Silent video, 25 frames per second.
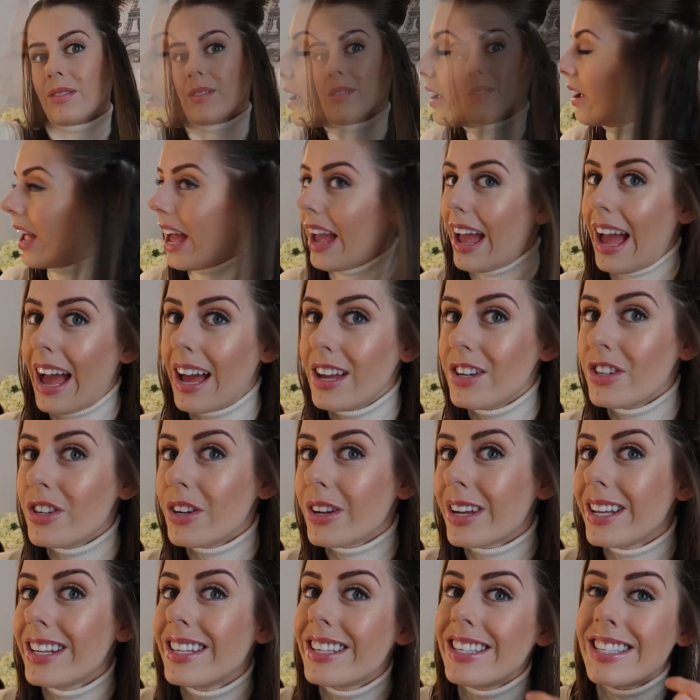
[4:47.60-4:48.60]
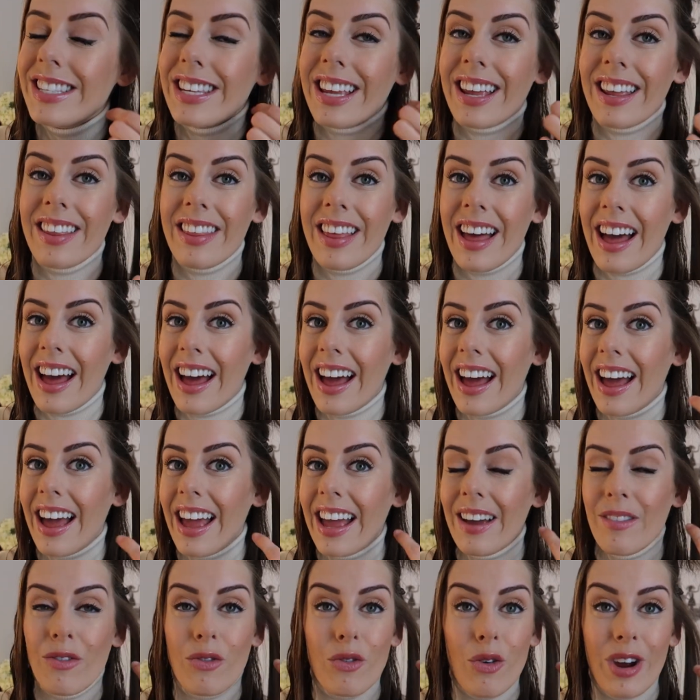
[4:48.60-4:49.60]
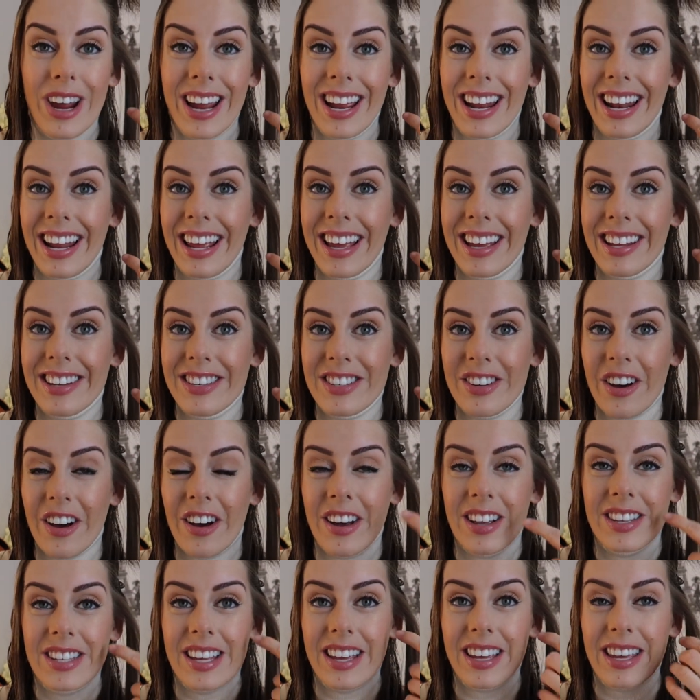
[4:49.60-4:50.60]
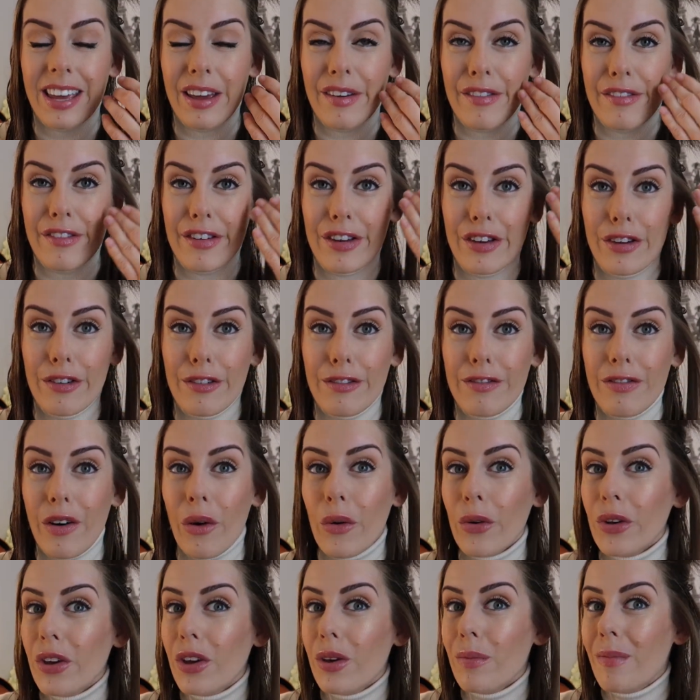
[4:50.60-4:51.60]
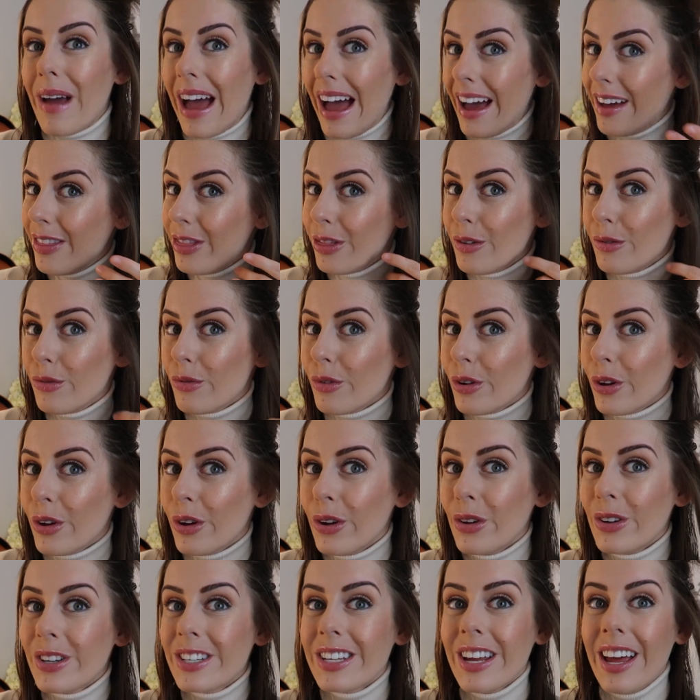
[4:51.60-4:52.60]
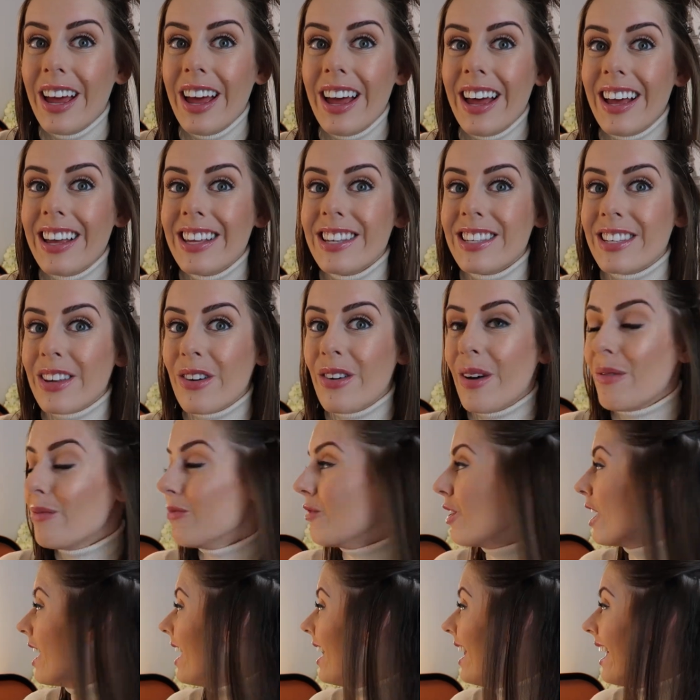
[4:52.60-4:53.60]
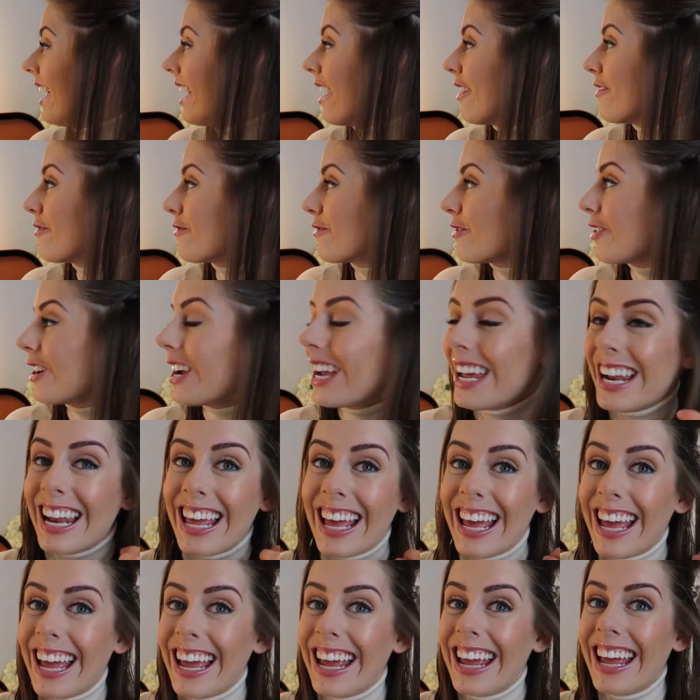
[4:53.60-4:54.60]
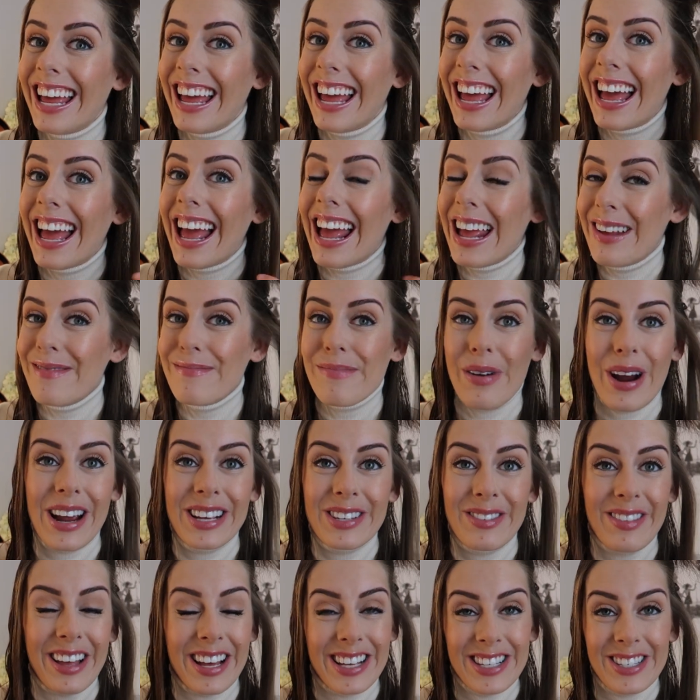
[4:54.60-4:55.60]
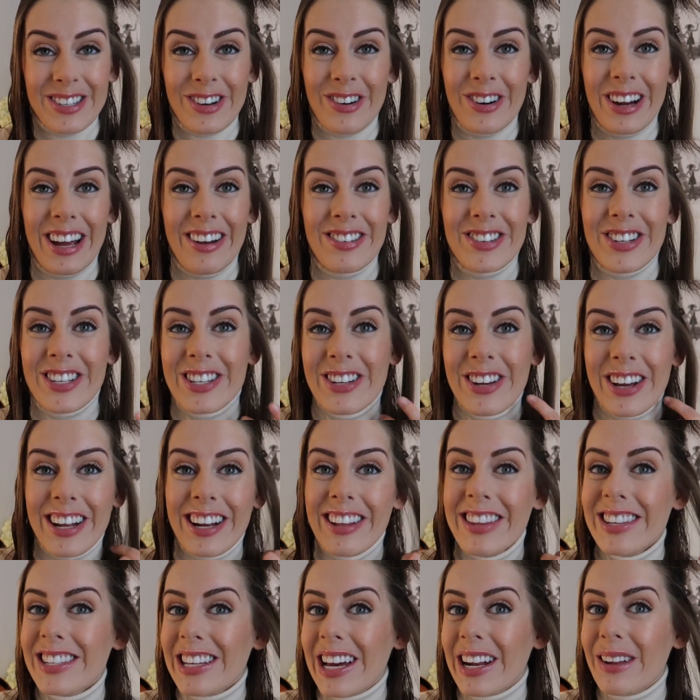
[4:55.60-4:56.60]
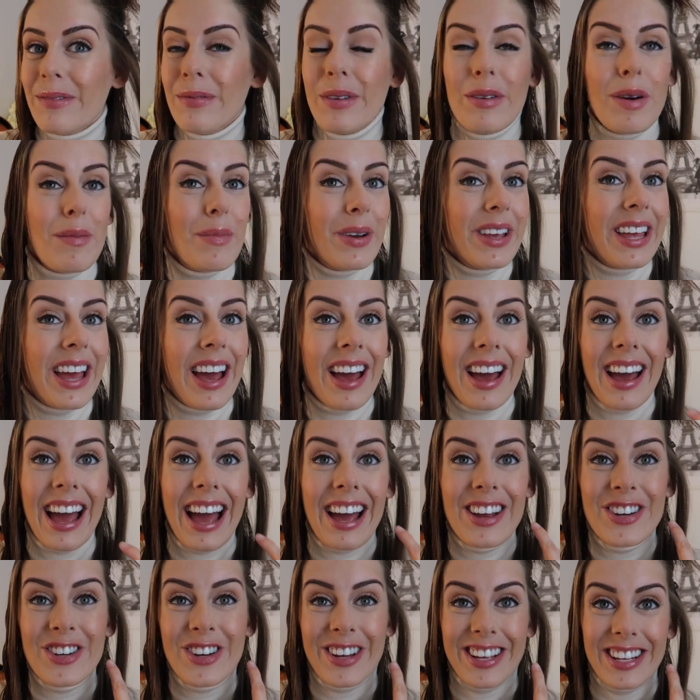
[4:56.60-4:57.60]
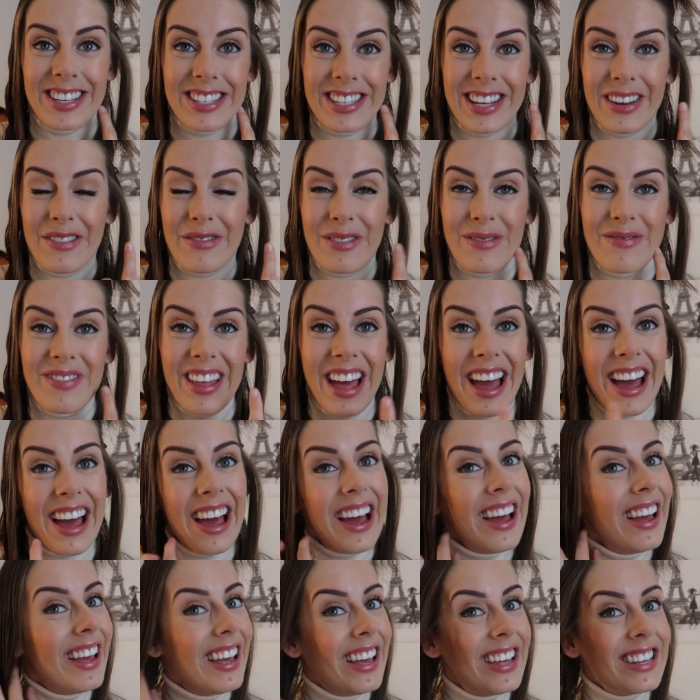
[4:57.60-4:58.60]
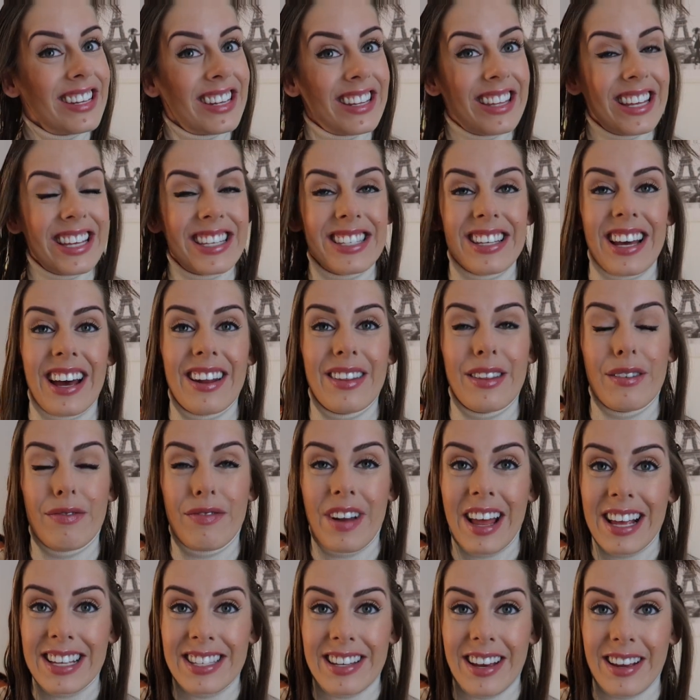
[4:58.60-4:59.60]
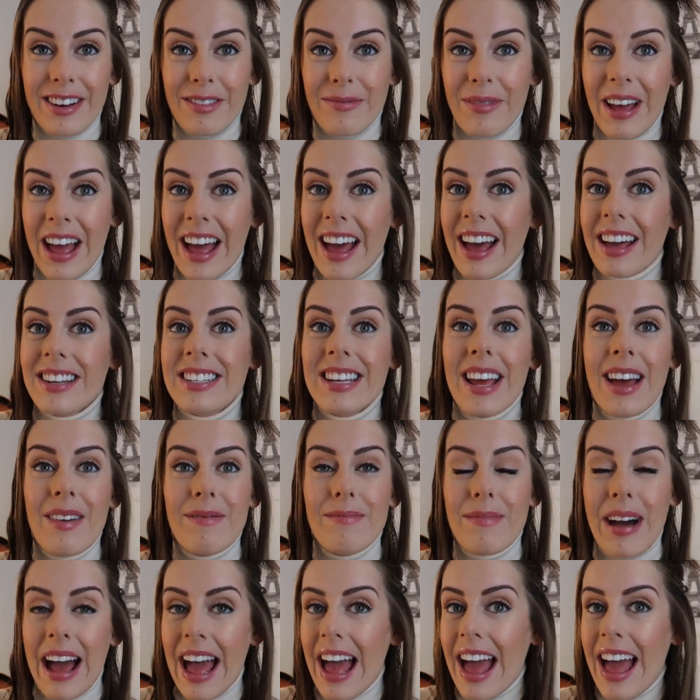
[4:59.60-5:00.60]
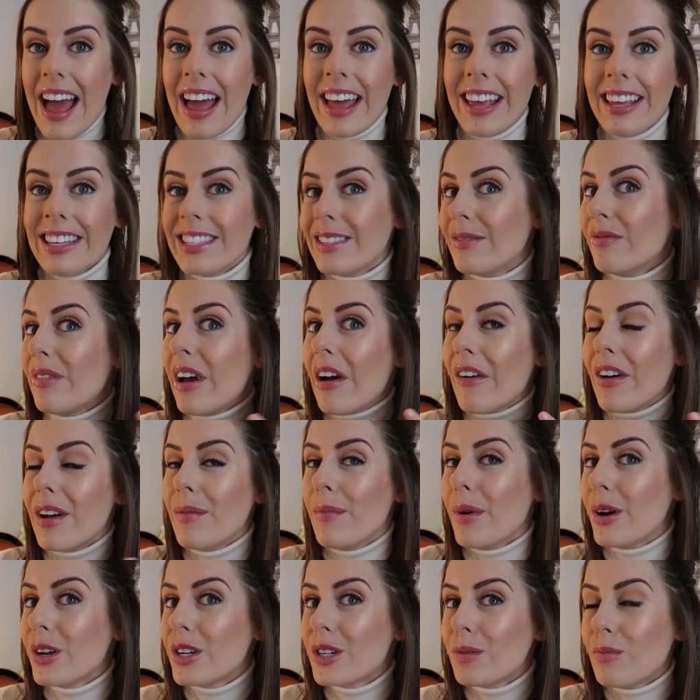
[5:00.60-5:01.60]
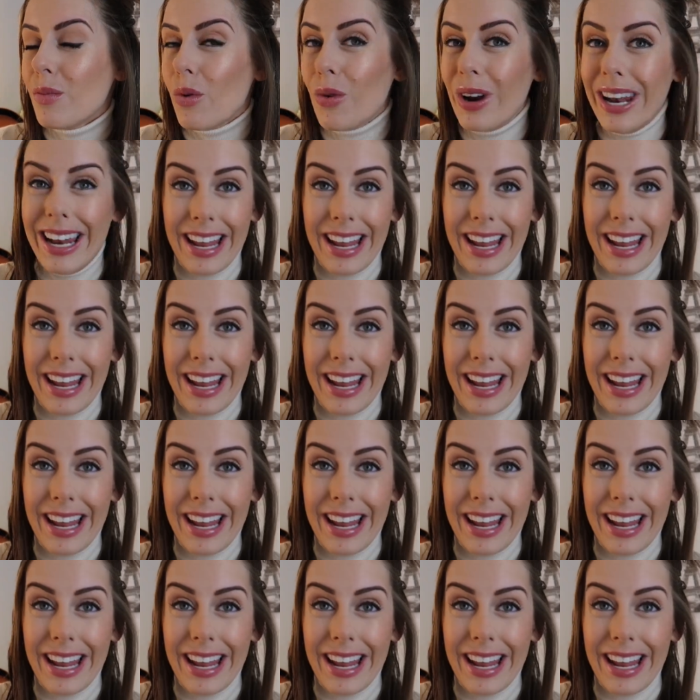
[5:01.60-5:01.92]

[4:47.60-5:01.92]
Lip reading: Okay, as you can see there, it really does give you volume at the root. So I'm really, really impressed with that. Sorry, I was just looking in the side of the mirror. But yeah, as you can see from there to for this side of the flat side of my head, my hair is very much more